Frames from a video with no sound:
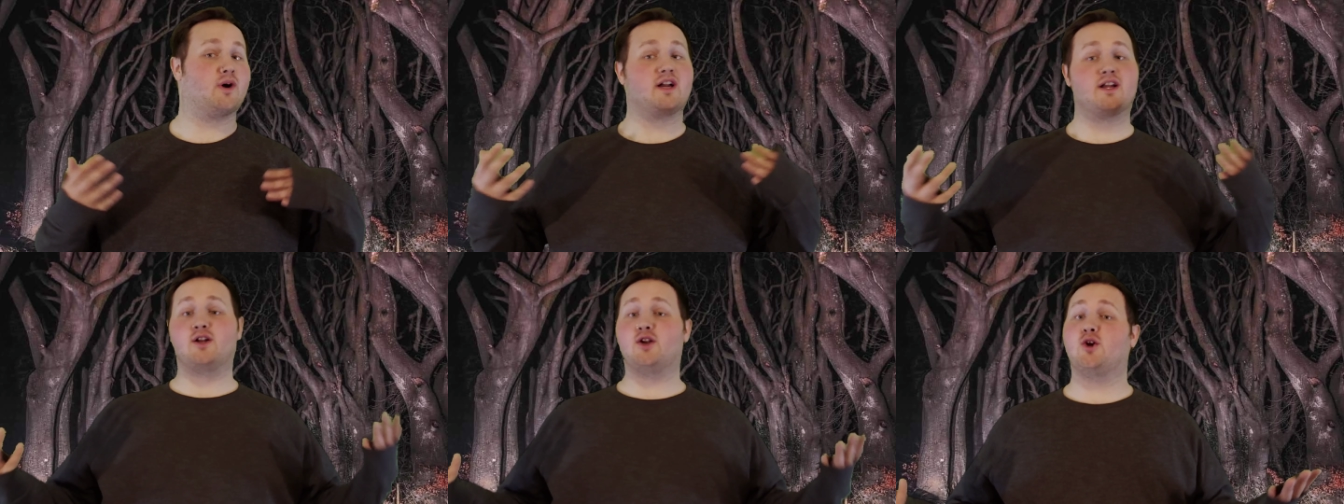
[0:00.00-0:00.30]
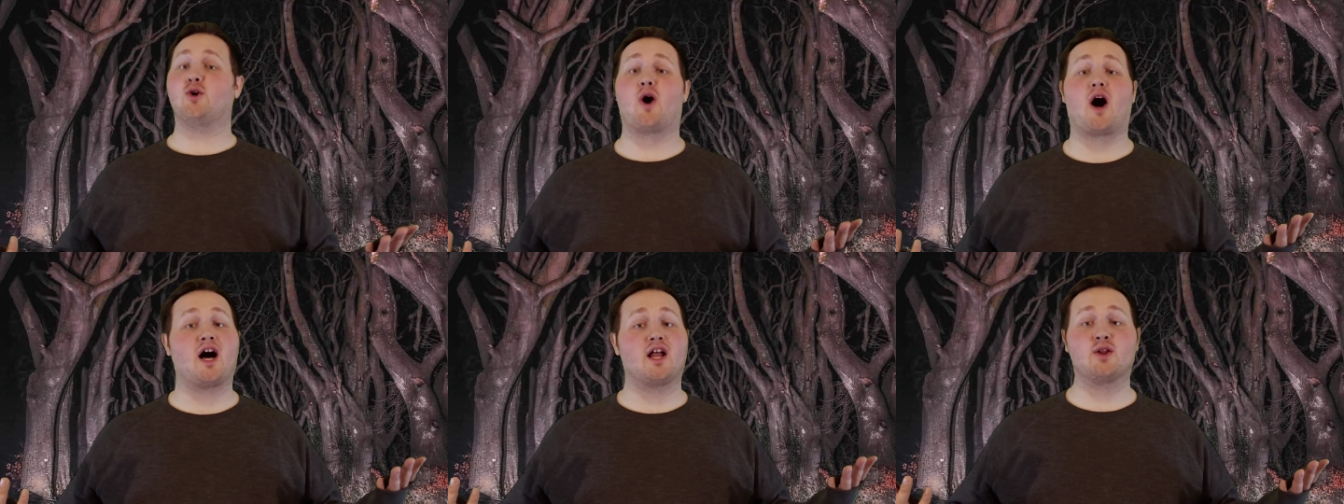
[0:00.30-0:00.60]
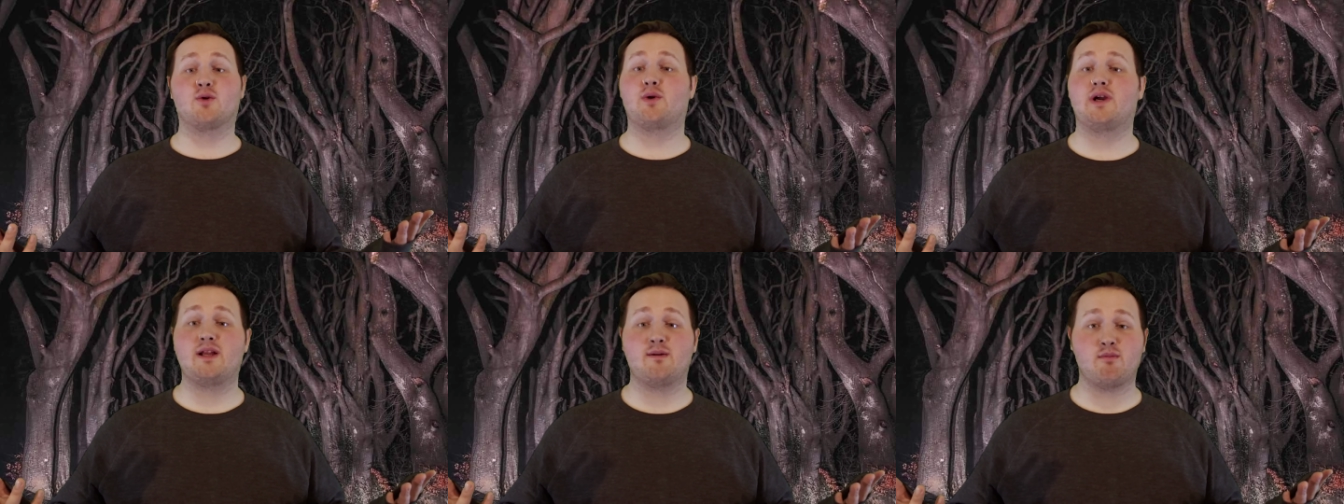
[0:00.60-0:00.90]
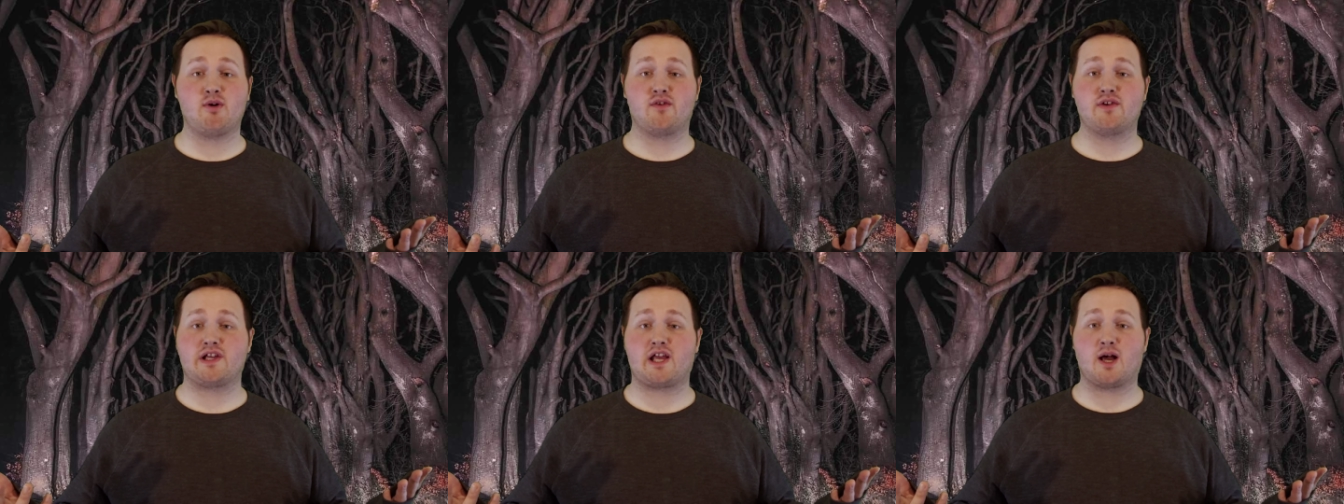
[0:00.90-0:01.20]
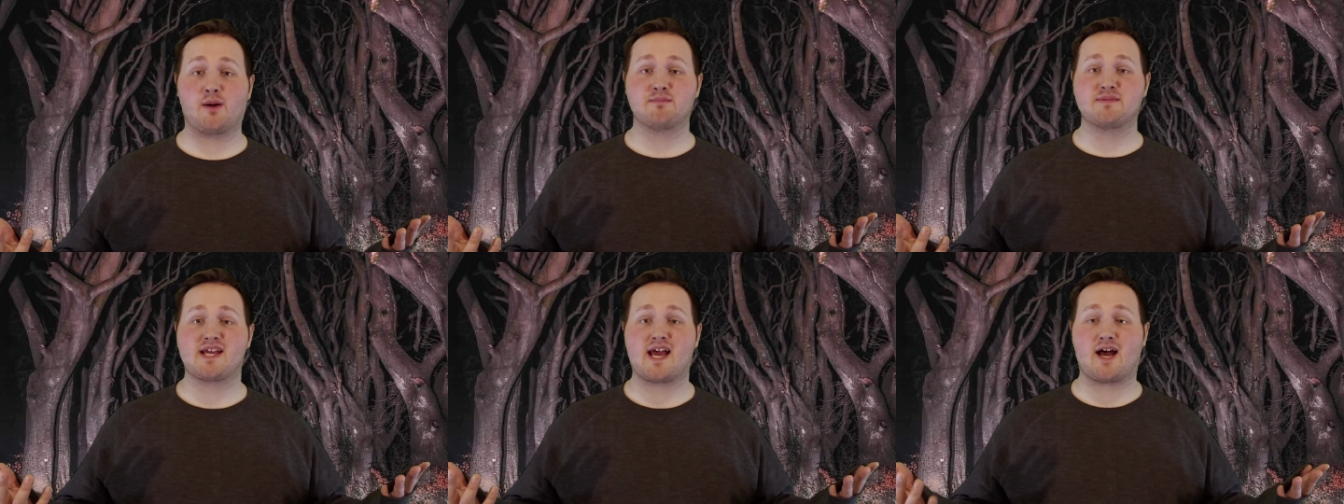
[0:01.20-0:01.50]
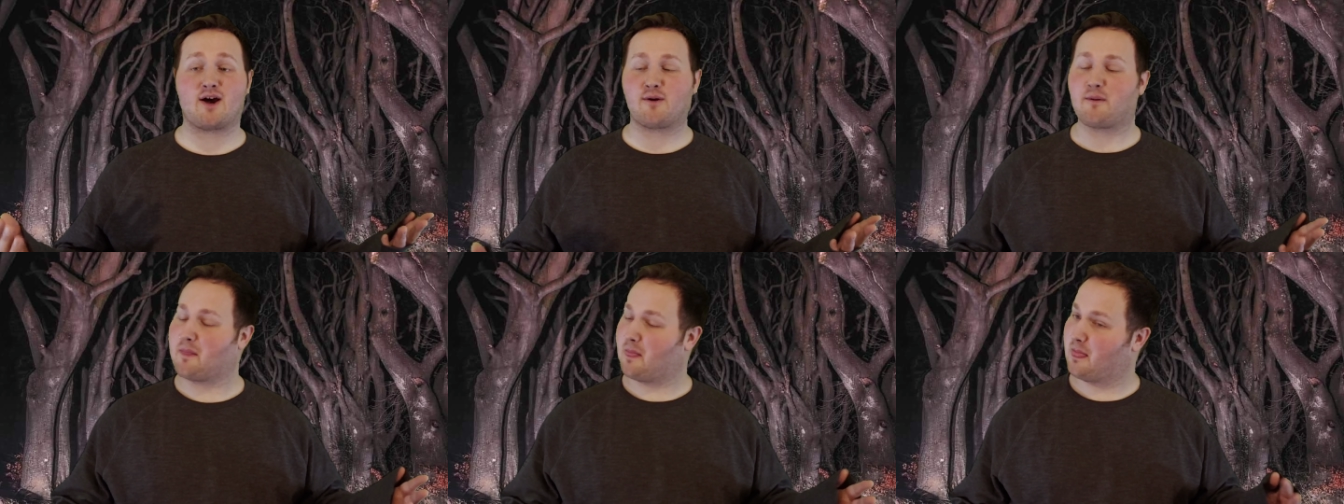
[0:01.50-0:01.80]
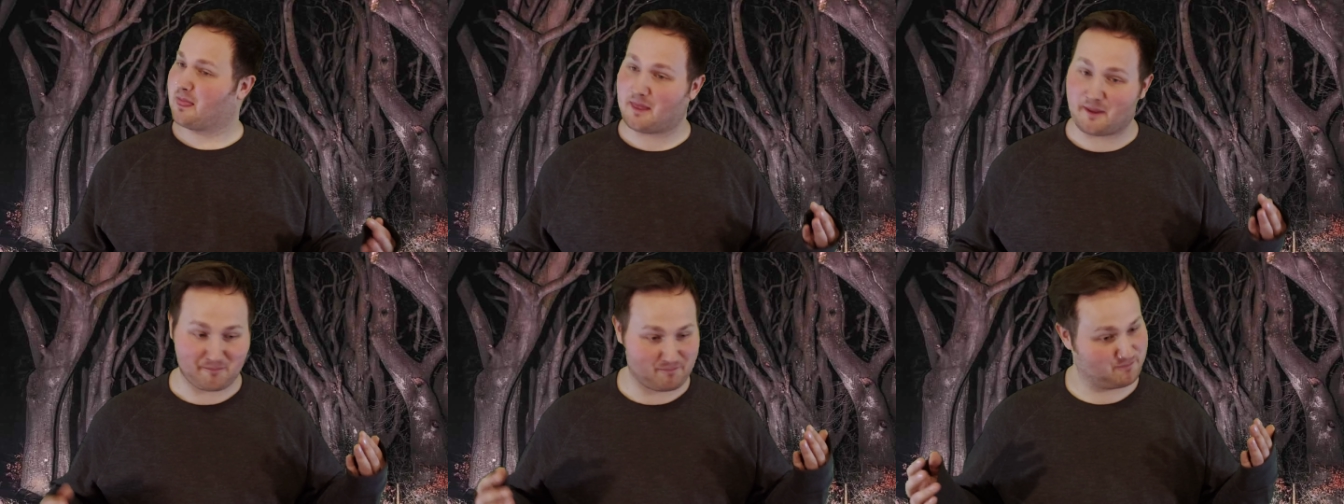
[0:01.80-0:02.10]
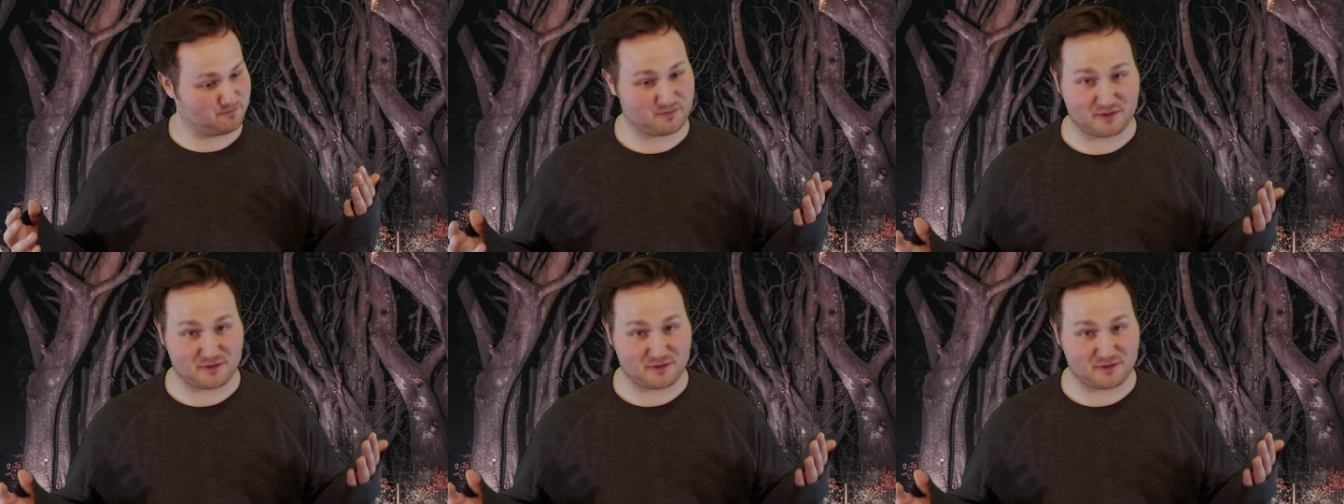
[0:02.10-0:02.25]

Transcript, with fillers: when a new Halloween movie comes out,